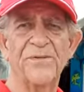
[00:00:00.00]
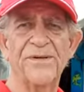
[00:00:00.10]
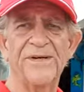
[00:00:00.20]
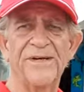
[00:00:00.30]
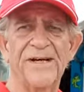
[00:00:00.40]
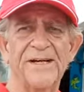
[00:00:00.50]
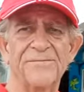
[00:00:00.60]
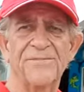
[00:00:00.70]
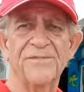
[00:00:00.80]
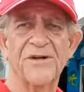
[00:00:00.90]

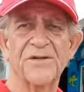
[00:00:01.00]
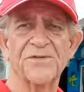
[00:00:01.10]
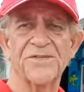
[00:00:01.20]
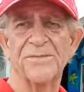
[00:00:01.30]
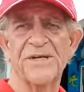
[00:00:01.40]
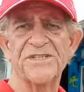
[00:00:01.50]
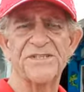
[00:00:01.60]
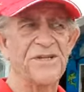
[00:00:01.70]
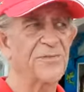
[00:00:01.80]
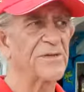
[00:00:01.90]
They're closing the
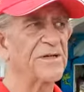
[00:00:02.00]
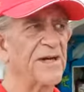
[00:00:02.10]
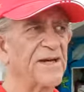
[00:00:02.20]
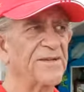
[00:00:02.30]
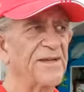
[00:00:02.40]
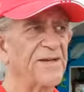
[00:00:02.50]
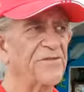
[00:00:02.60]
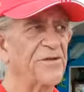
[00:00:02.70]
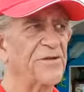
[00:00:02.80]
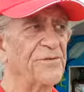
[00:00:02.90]
beaches at 3 o'clock in the
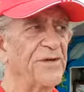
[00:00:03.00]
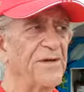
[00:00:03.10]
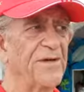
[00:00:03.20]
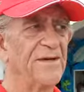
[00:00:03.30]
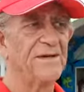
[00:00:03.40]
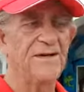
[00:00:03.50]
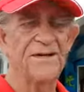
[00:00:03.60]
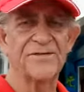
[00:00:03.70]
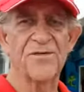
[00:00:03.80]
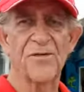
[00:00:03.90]
afternoon.
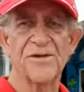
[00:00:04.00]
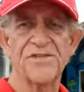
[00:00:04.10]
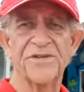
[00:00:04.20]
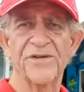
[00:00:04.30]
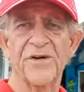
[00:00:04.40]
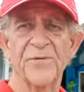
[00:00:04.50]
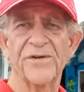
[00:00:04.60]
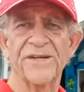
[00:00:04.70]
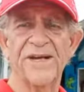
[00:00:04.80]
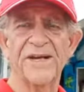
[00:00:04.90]
And of course, you know,
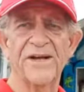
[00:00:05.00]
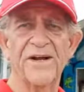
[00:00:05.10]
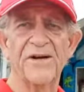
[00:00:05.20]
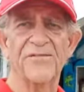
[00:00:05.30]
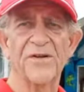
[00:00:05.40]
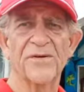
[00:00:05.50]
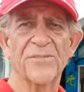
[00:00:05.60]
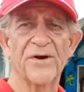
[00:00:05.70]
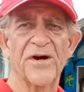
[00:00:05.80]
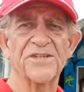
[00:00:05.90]
we're taking care of all the
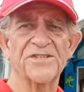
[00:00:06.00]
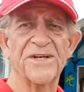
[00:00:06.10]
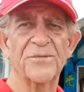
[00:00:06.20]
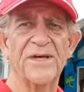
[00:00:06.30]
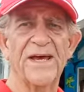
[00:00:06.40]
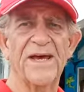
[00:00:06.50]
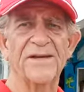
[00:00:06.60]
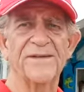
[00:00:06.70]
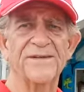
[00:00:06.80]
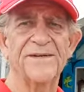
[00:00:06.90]
precautions that we
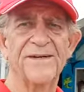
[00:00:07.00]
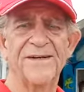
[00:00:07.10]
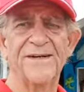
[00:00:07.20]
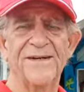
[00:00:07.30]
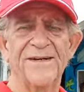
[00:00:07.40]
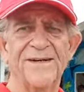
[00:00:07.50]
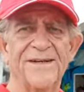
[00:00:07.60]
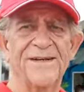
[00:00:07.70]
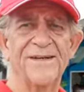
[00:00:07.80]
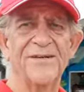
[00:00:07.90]
can, and,
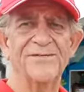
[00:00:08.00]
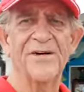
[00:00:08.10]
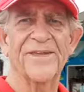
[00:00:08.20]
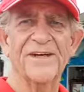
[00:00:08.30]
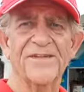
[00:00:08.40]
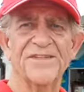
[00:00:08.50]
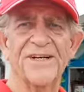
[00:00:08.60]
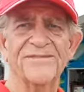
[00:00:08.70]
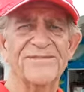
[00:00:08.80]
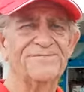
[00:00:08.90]
you know, that good
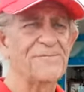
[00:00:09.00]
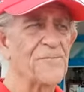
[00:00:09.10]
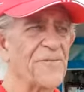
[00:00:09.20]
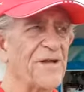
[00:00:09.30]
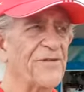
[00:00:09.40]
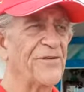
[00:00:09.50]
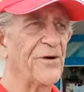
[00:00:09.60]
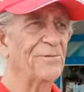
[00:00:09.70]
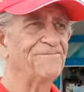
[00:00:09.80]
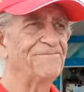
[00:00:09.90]
stuff.
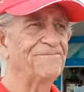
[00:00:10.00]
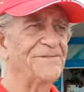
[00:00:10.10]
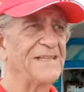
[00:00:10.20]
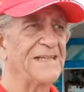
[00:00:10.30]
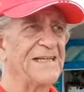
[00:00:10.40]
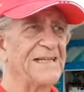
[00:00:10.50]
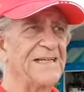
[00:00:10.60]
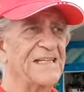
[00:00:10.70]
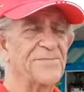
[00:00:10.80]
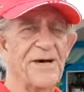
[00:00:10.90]
So
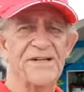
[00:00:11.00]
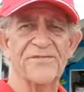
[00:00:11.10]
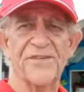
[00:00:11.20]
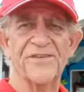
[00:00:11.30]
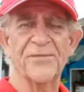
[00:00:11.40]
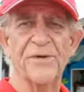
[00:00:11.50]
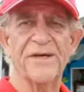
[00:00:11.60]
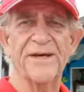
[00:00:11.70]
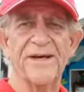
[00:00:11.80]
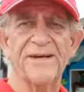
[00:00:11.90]
that's about it for this
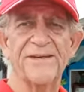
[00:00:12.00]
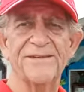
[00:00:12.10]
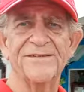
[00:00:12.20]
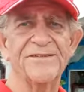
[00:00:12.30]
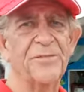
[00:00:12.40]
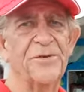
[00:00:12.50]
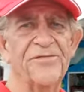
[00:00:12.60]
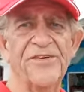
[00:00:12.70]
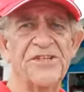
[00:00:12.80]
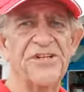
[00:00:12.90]
week. It's winter
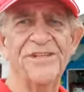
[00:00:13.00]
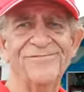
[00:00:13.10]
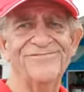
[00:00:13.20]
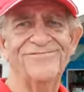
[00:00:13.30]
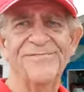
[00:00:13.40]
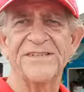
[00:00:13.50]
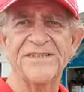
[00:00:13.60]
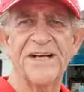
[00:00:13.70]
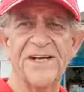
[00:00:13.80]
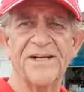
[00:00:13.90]
fishing.
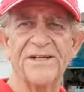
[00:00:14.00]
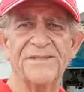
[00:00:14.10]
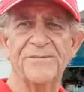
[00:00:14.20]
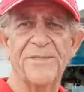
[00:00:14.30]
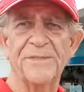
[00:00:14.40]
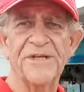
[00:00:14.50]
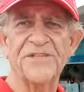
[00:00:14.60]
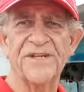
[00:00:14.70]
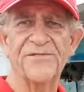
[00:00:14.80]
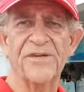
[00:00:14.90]
It's not going to be
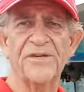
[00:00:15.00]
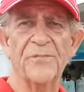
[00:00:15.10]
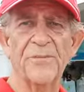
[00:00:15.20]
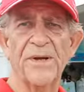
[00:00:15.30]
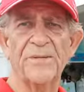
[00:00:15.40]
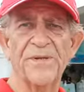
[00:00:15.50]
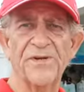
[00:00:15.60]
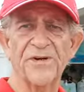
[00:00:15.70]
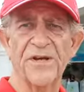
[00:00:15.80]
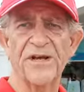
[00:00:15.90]
much different. We'll probably be
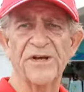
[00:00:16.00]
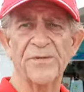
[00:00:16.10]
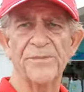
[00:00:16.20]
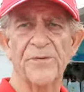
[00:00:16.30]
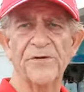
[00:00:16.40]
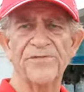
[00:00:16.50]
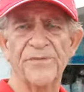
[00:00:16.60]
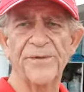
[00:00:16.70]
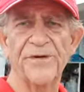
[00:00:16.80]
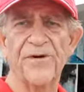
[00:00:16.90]
cookie cutter reports
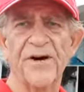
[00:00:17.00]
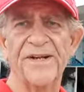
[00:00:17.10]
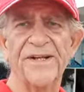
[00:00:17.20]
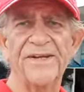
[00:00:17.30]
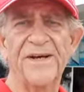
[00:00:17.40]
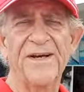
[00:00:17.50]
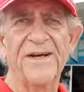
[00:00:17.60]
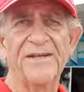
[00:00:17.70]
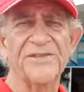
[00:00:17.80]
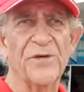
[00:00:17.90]
from here on in.
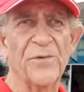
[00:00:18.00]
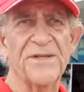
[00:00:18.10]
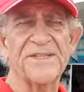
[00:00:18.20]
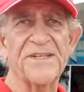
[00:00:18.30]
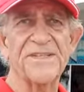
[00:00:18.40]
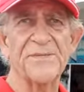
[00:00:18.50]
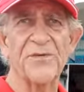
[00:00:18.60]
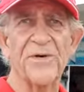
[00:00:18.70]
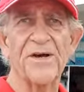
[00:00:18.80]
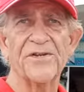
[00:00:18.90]
Still waiting to see some
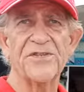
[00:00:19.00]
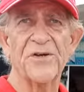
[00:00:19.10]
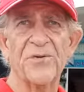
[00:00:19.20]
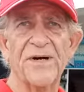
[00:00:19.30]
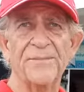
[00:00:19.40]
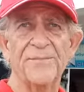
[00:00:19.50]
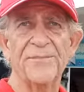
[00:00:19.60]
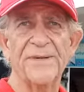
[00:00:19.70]
Dorados show up.